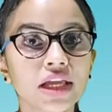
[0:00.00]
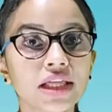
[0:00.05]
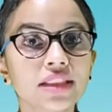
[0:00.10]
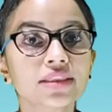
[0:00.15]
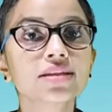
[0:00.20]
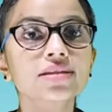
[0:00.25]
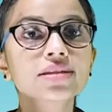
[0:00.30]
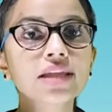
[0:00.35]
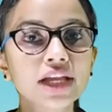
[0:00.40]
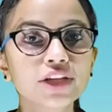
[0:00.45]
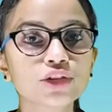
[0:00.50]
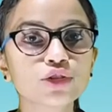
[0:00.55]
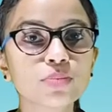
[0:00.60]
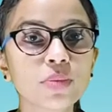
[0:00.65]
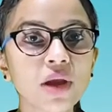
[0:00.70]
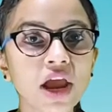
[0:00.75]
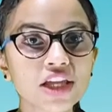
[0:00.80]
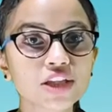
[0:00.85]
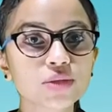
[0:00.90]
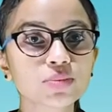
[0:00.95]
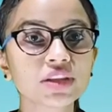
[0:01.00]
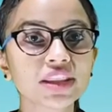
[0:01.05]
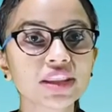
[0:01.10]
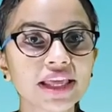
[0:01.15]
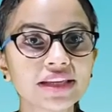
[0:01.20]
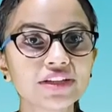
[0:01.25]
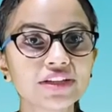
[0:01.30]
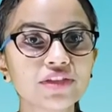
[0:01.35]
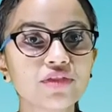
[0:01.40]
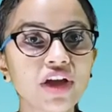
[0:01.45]
The cytoplasm
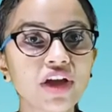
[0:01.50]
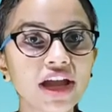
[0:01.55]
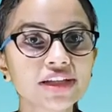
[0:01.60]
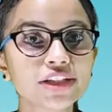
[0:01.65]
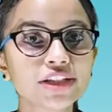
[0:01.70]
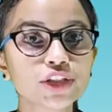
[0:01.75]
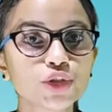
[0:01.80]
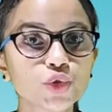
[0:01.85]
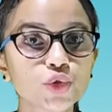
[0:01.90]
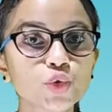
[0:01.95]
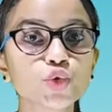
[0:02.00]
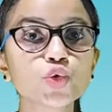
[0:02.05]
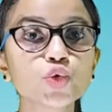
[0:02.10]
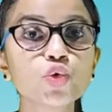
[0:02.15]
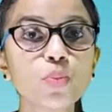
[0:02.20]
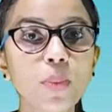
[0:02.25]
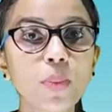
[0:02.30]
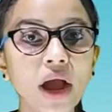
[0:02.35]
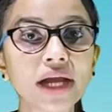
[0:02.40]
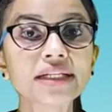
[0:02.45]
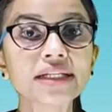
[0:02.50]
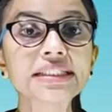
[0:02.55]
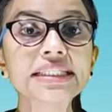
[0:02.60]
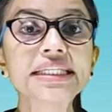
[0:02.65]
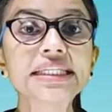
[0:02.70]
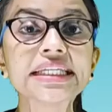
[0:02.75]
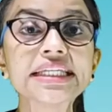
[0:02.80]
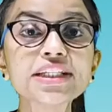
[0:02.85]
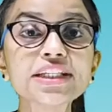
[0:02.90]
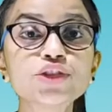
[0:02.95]
then divides into two parts,
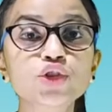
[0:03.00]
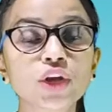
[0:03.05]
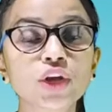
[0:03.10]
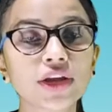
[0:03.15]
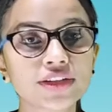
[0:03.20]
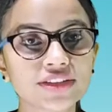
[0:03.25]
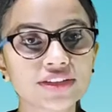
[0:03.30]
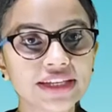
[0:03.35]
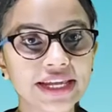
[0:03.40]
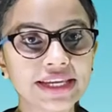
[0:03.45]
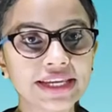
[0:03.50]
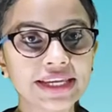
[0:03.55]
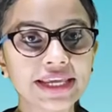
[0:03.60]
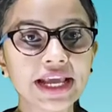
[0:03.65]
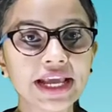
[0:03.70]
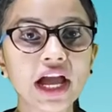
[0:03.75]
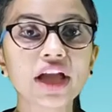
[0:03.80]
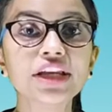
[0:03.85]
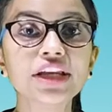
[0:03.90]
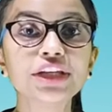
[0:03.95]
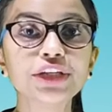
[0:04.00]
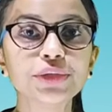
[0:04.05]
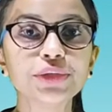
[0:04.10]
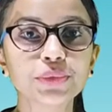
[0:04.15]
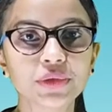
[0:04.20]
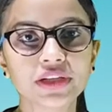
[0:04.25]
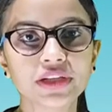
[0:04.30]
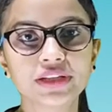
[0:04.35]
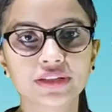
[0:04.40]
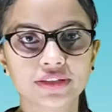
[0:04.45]
each containing a
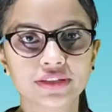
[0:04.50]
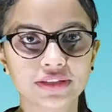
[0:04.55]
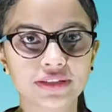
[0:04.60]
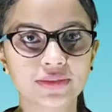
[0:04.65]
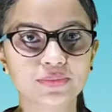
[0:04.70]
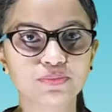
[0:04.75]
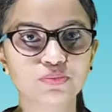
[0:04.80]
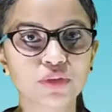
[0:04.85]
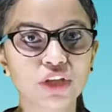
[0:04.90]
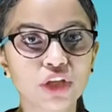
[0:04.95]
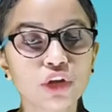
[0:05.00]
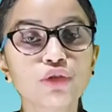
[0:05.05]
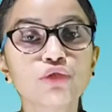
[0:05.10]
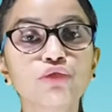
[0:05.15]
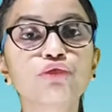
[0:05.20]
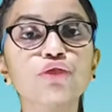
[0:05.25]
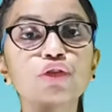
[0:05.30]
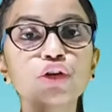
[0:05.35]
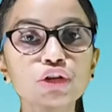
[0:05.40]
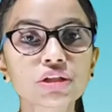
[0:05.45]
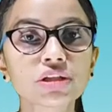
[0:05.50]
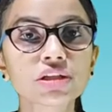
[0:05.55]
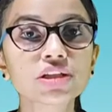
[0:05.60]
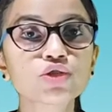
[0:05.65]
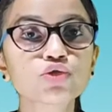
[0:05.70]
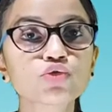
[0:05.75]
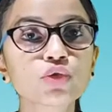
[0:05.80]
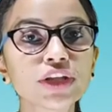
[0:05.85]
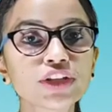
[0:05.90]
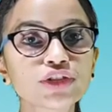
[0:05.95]
nucleus. Further,
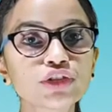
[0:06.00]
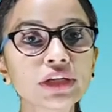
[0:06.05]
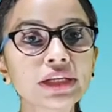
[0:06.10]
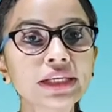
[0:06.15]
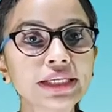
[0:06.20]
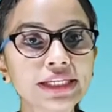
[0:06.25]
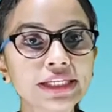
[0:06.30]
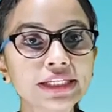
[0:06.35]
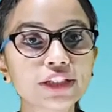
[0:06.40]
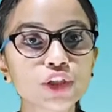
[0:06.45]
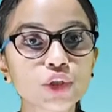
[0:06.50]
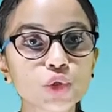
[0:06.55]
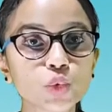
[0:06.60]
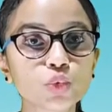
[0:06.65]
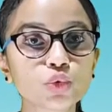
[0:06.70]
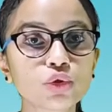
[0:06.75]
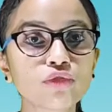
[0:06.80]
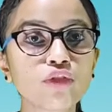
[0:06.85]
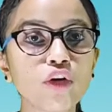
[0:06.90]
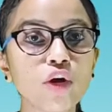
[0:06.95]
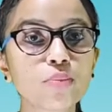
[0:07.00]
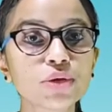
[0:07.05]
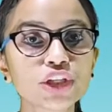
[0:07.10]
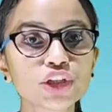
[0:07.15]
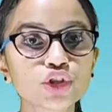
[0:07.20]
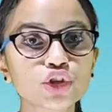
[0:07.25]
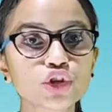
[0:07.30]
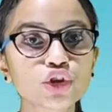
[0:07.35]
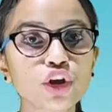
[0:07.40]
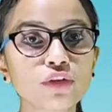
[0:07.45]
stretching leads to the
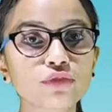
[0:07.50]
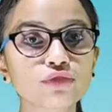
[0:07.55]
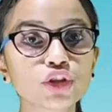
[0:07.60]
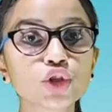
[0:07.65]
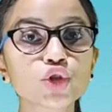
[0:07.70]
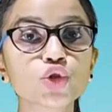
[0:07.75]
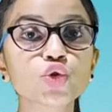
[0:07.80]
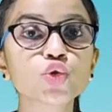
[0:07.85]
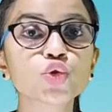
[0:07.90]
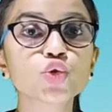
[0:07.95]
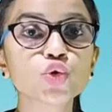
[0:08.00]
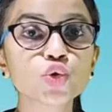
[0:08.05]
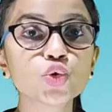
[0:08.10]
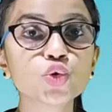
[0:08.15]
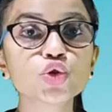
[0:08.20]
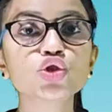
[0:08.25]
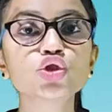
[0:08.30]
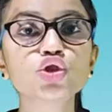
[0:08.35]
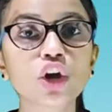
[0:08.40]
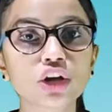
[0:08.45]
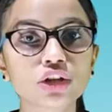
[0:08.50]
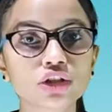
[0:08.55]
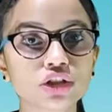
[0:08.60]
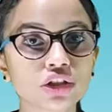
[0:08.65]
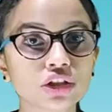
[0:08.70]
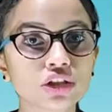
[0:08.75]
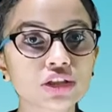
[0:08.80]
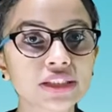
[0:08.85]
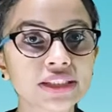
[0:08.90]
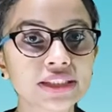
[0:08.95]
formation of the two
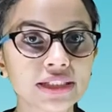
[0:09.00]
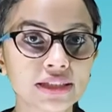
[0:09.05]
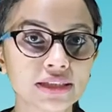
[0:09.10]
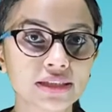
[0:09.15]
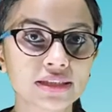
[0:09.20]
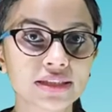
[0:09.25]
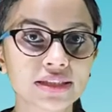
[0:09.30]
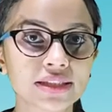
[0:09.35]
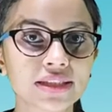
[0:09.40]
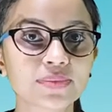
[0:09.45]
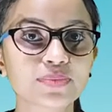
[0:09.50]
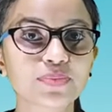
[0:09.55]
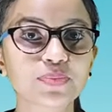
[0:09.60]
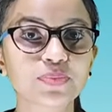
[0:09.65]
daughter cells.